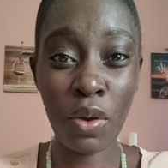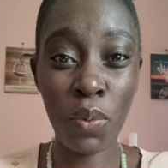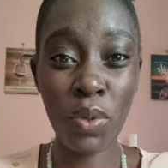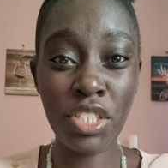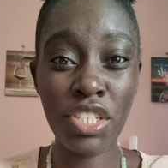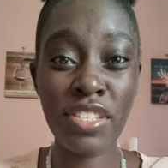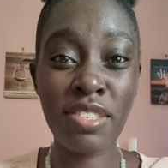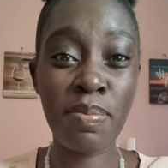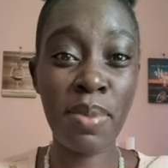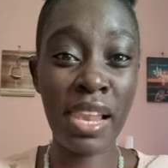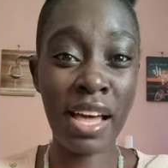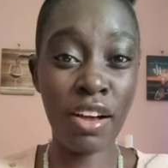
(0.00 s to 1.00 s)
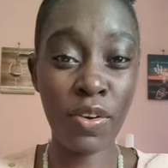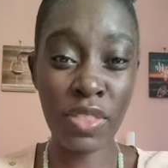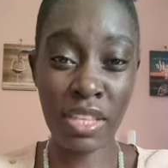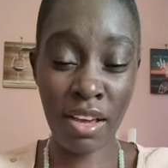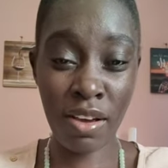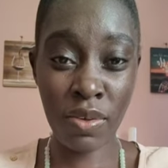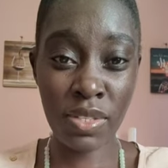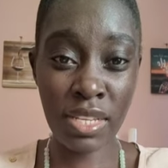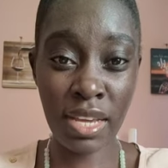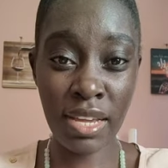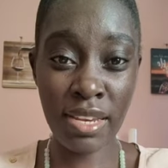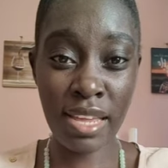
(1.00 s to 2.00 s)
which is black on the
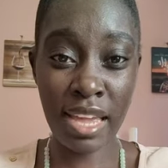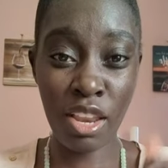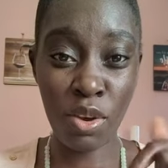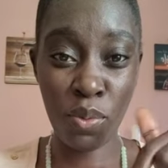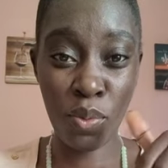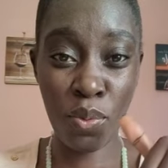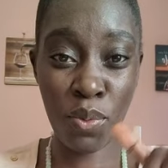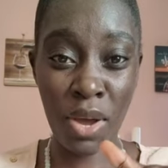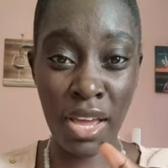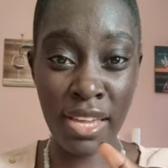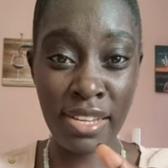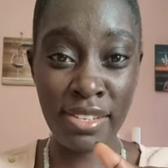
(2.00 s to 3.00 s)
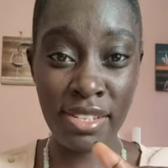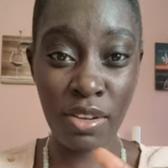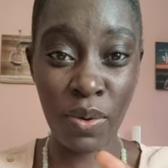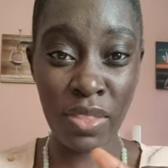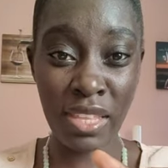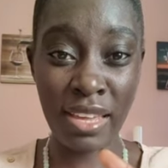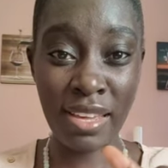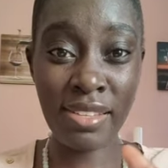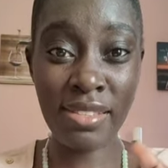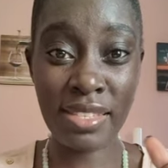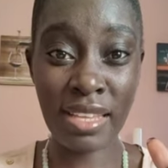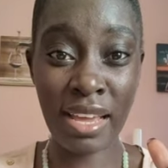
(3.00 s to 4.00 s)
outside and white on the
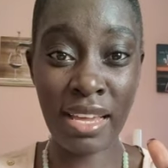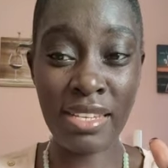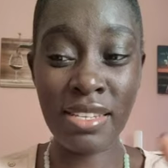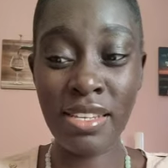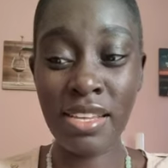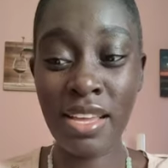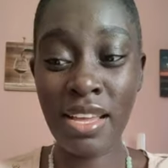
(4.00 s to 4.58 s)
inside